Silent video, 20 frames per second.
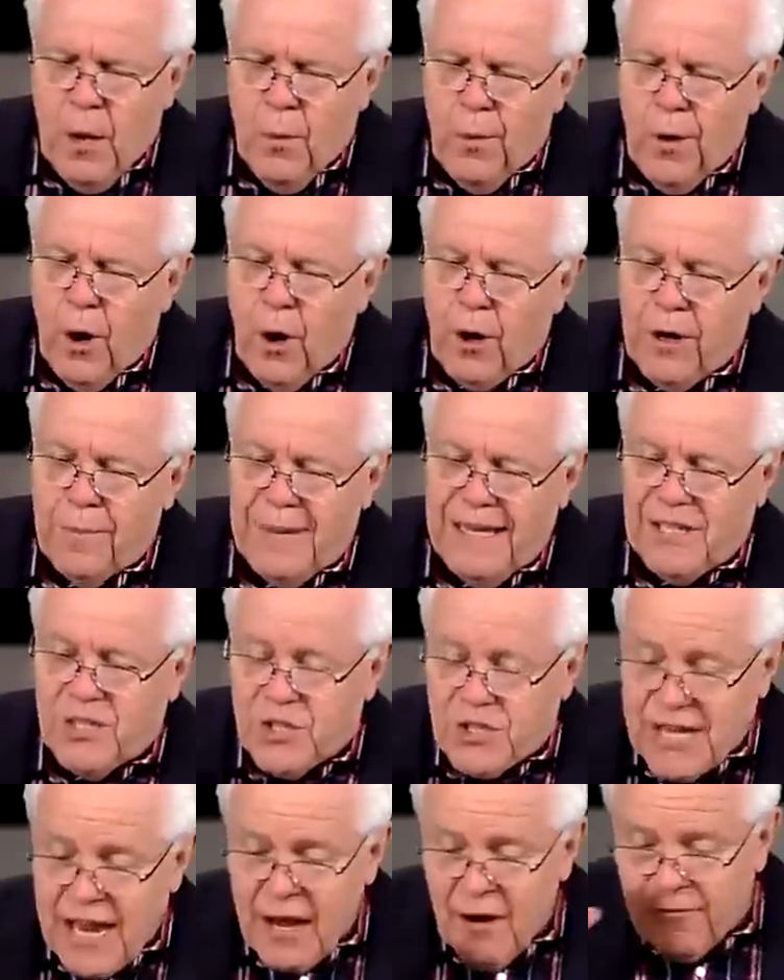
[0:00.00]
We are to be
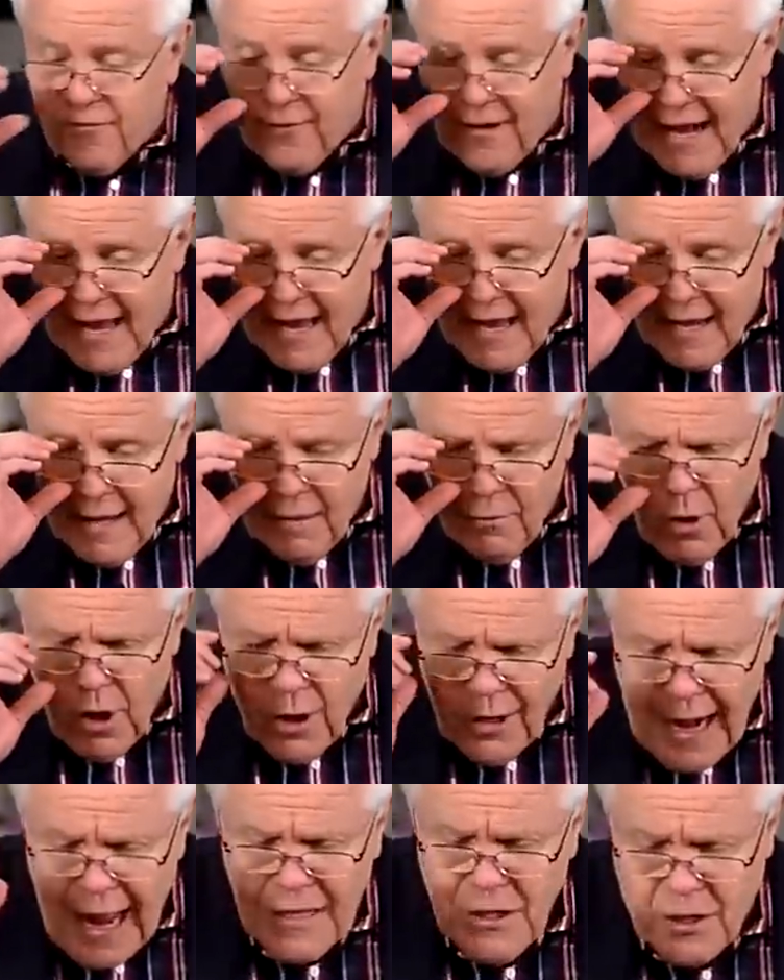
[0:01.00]
self-led. We
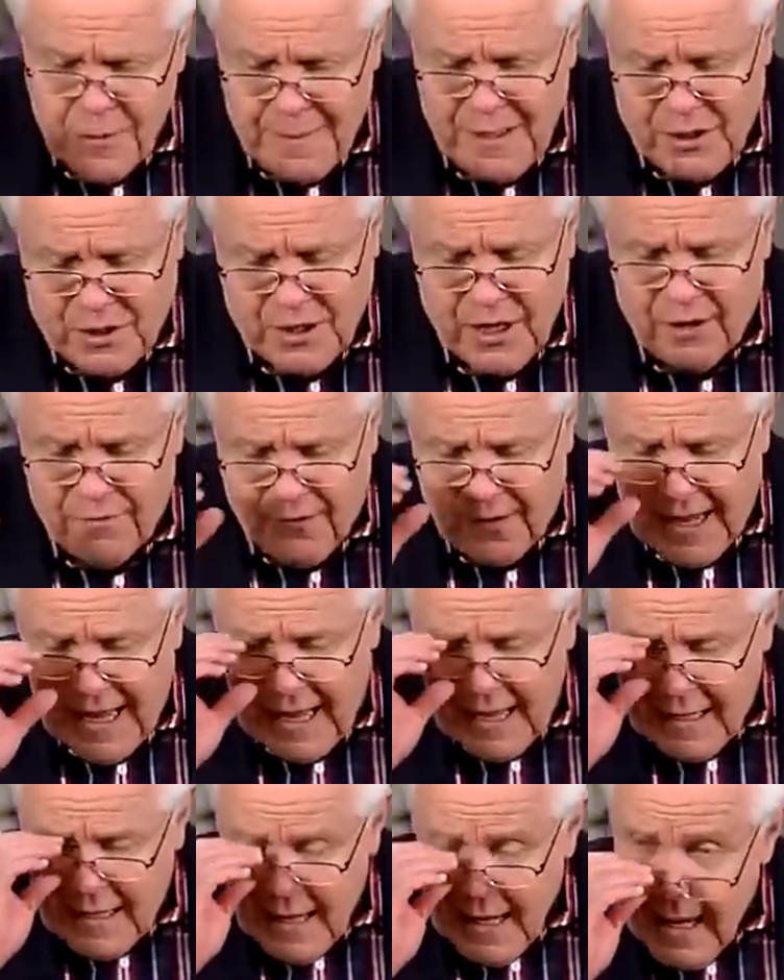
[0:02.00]
are not to be
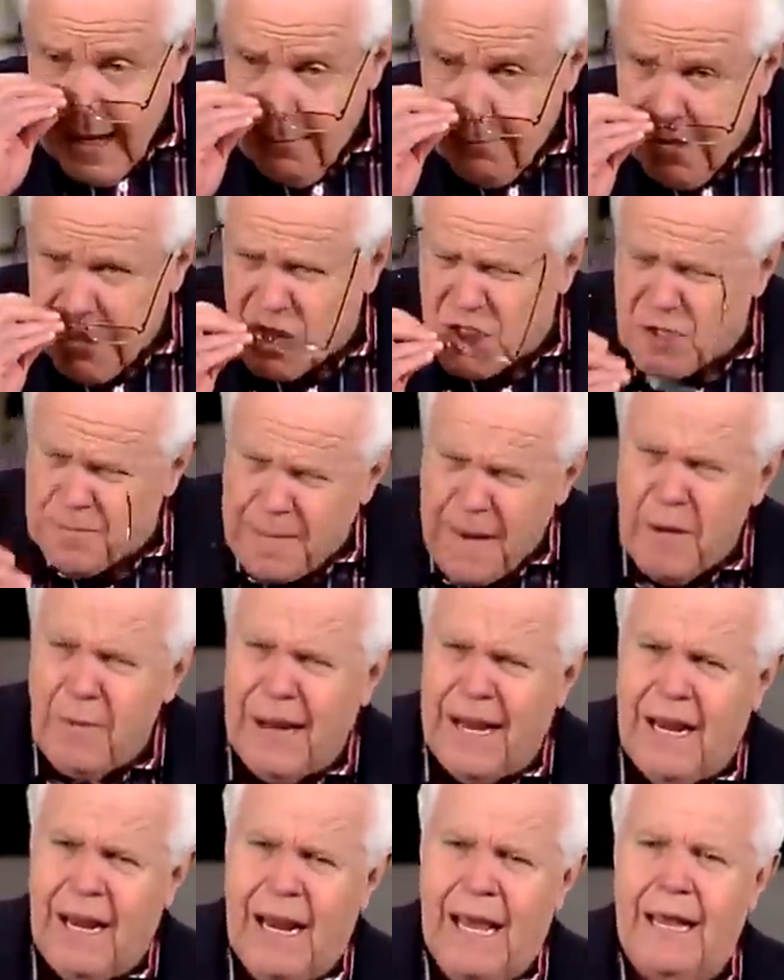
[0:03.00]
self-led, but
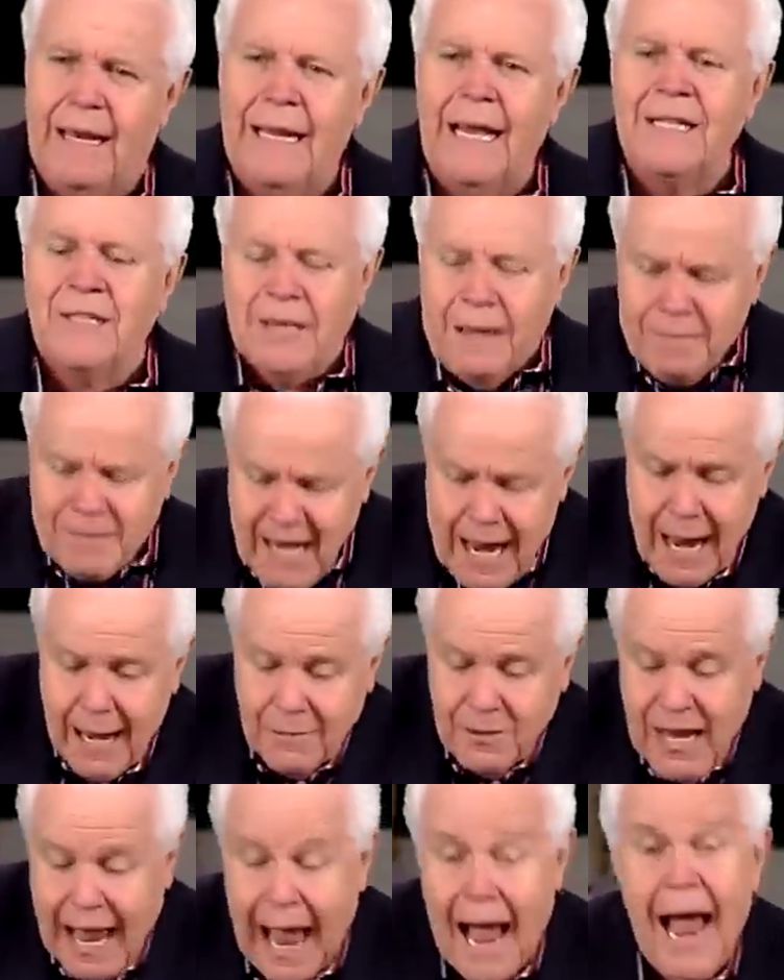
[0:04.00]
spirit-led. There's
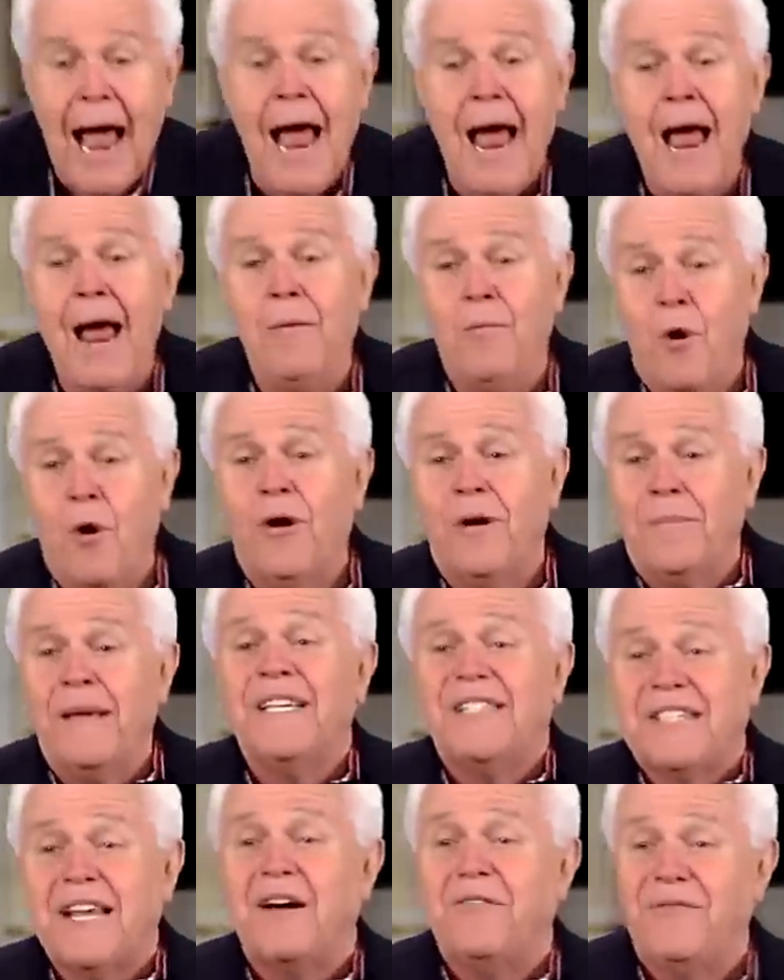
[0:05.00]
sometimes I want to
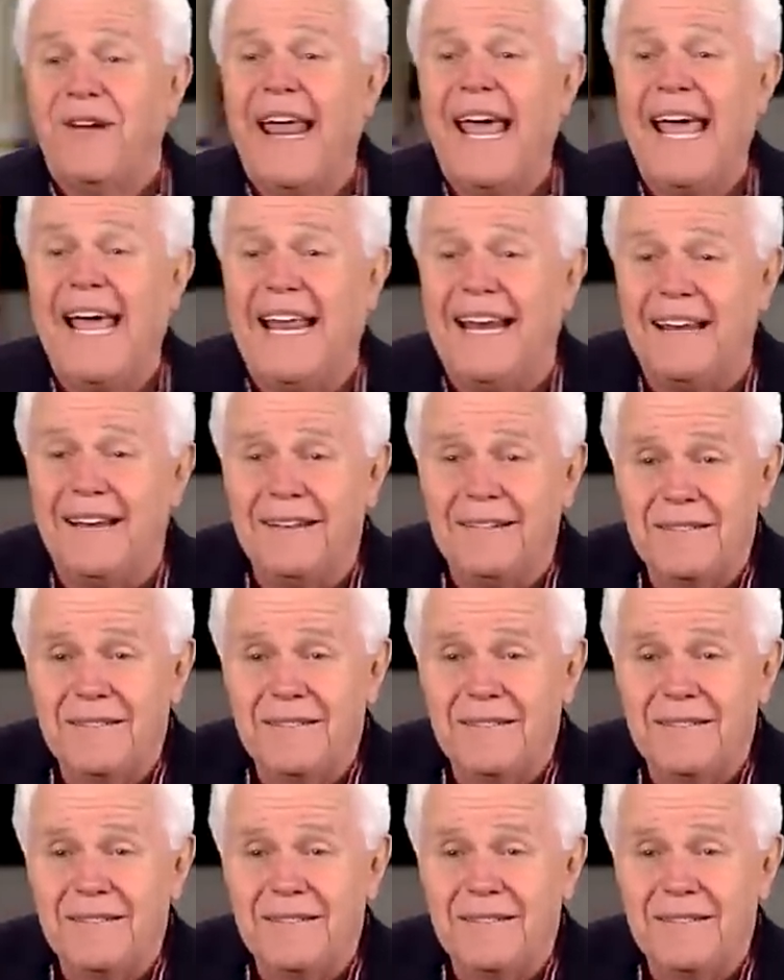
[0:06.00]
be self-led.